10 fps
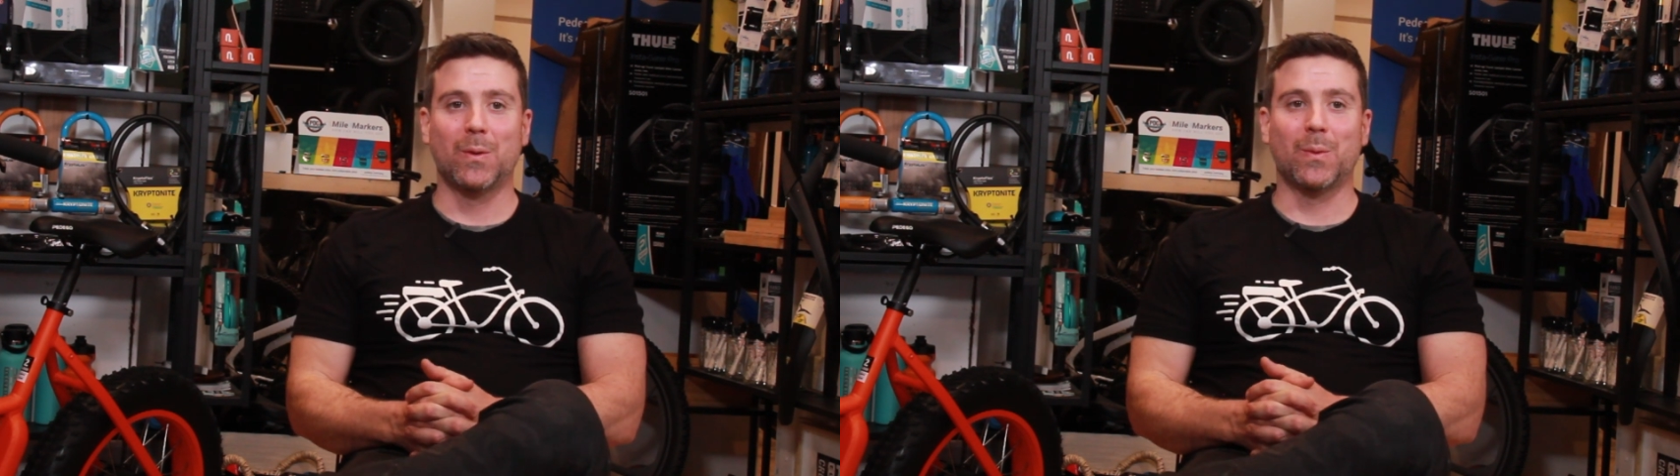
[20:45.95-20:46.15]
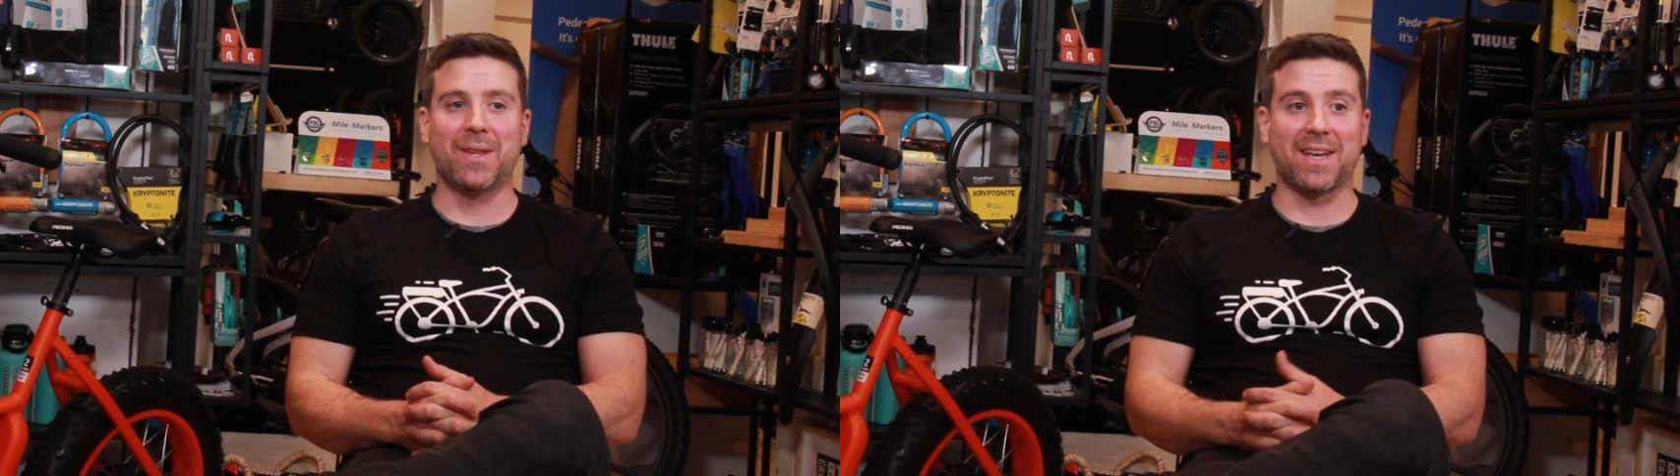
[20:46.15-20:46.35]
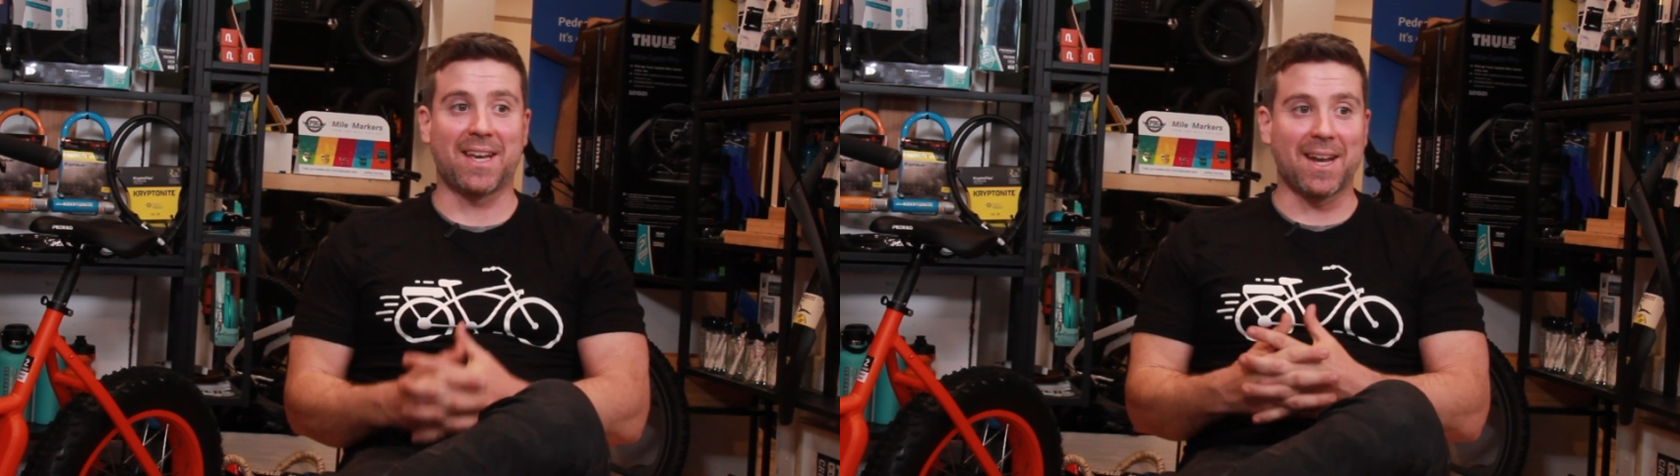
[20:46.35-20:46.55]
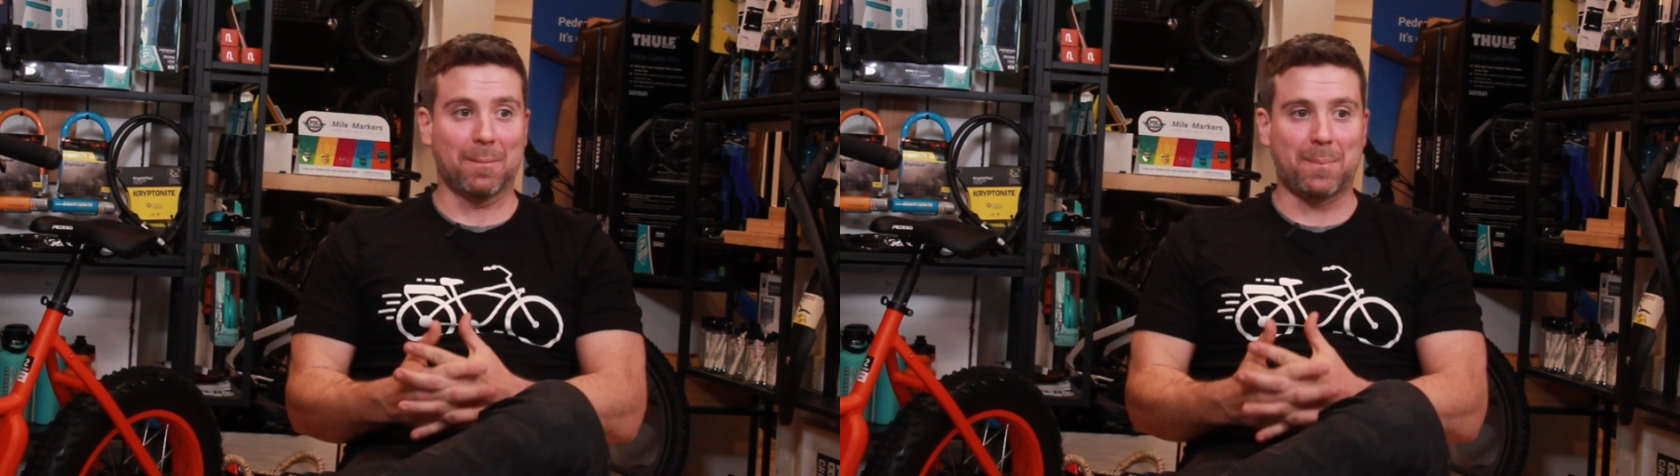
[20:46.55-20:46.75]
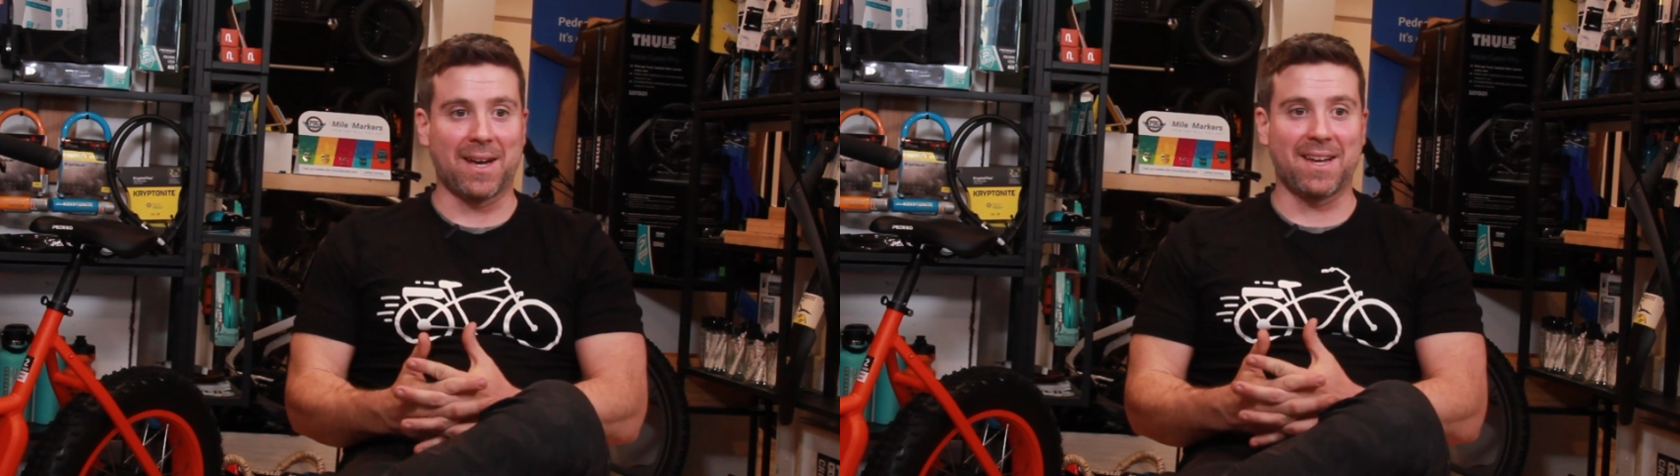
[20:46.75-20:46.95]
when they get
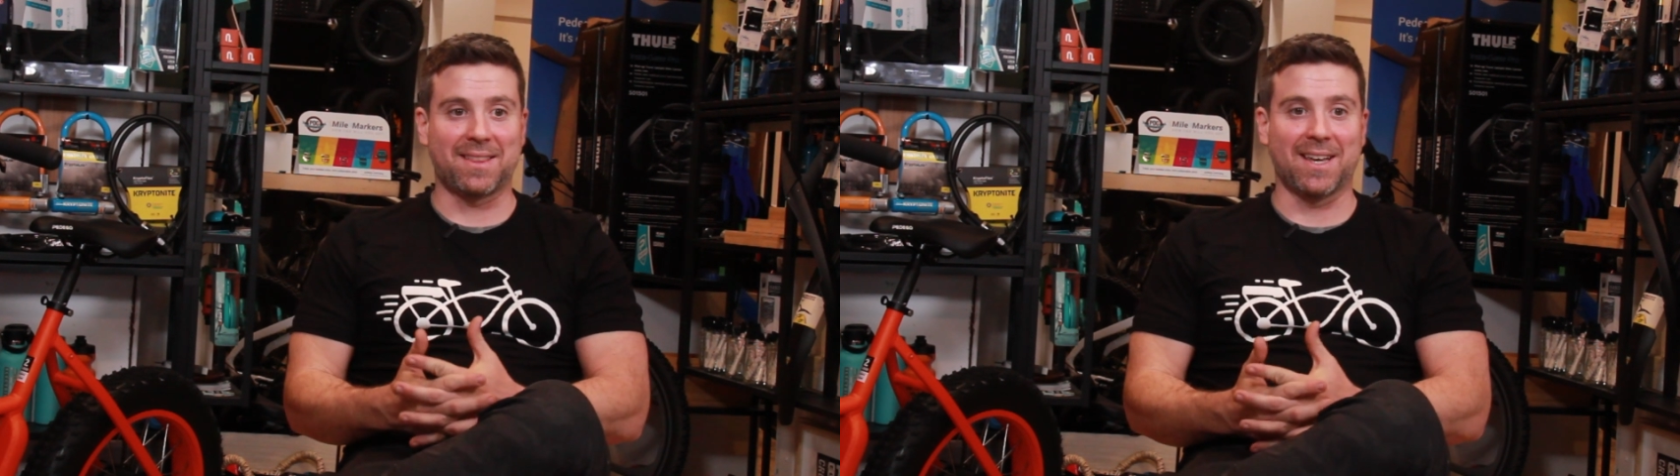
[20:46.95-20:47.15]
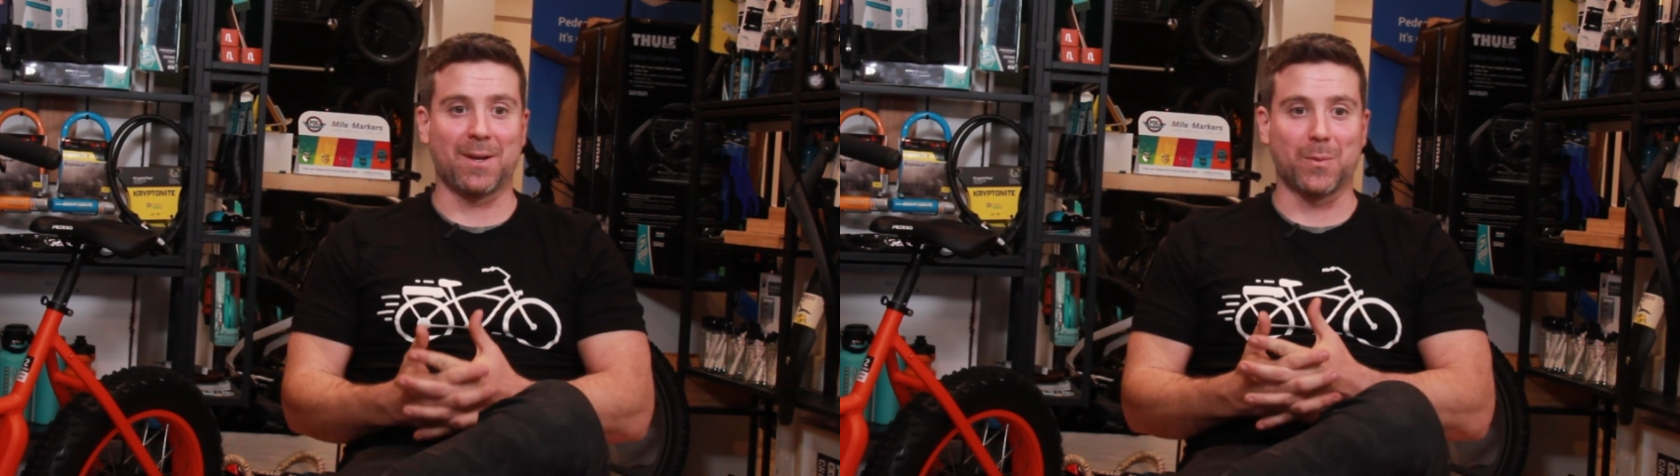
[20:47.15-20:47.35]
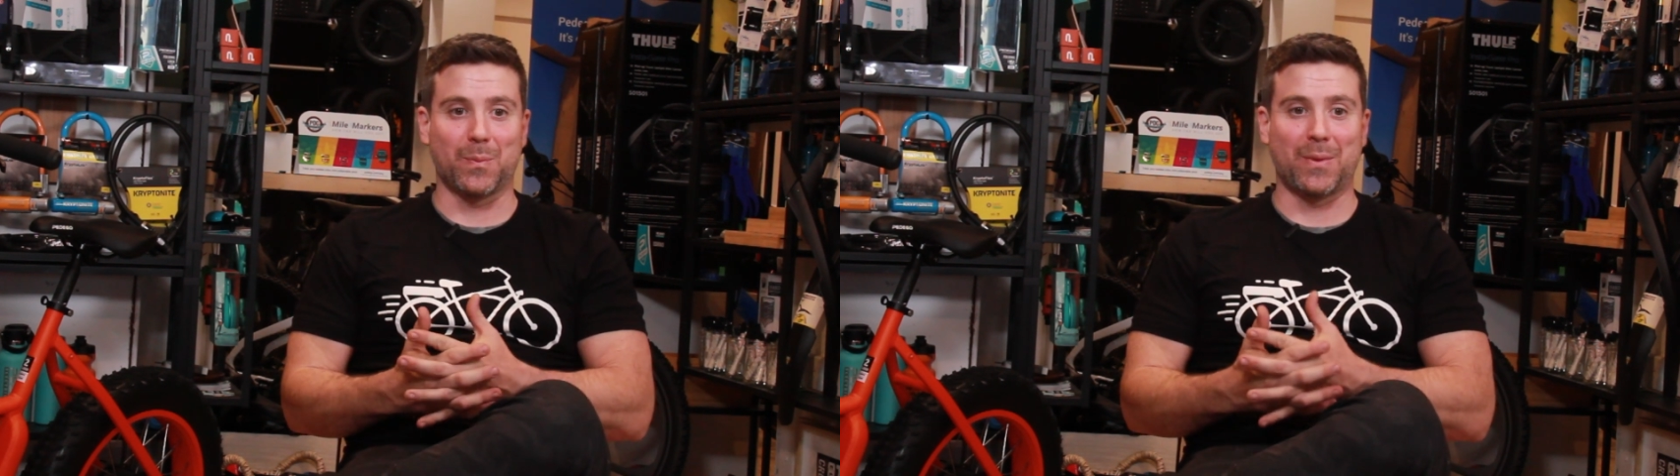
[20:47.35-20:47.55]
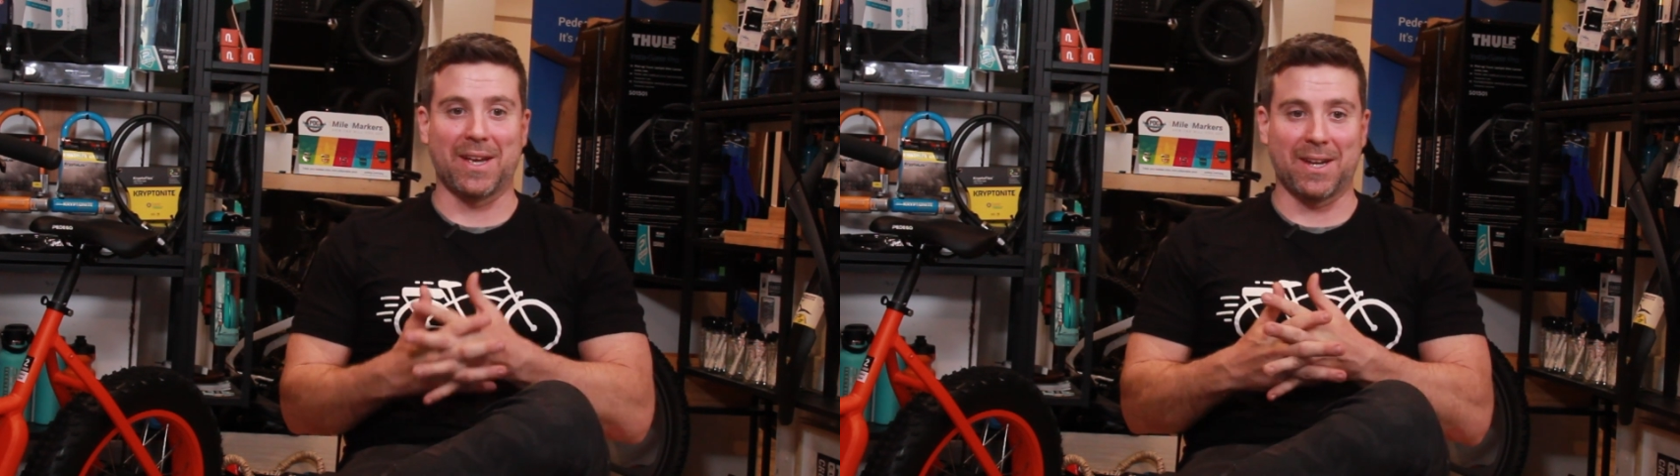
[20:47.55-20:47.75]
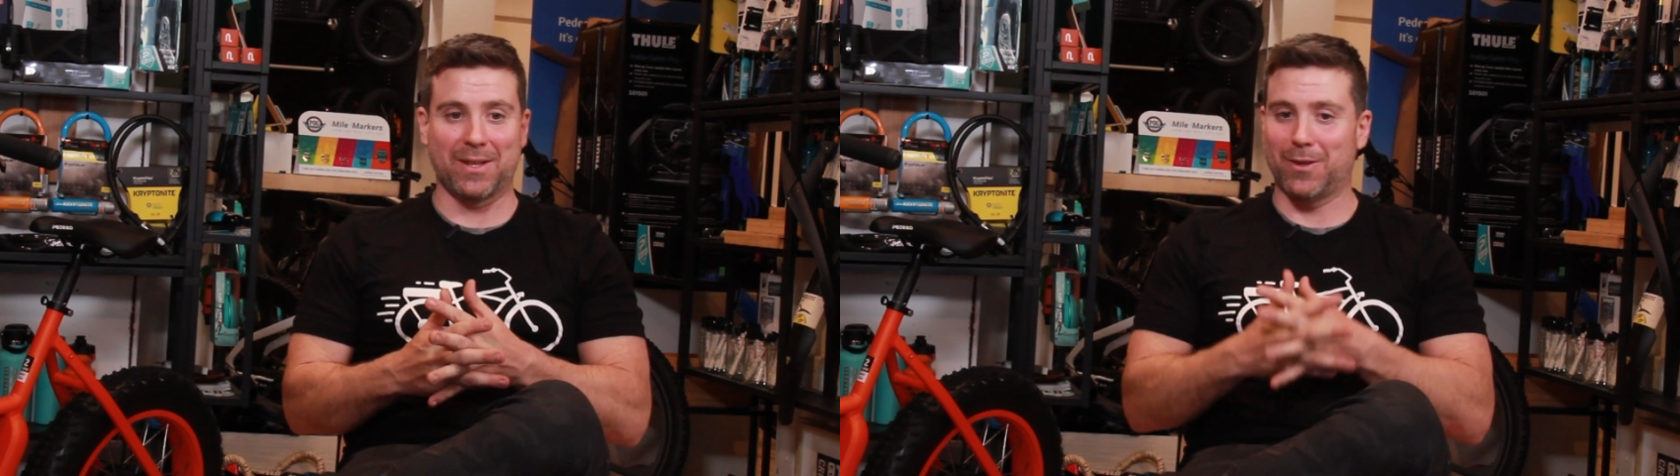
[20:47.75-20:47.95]
a bike,
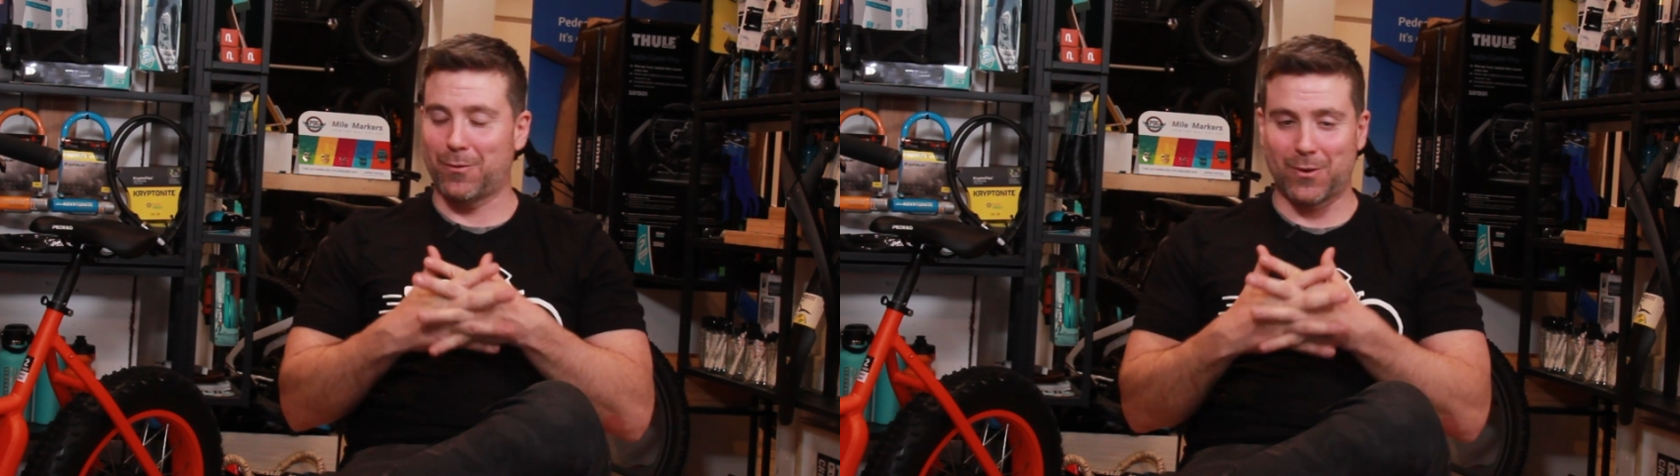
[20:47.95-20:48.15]
the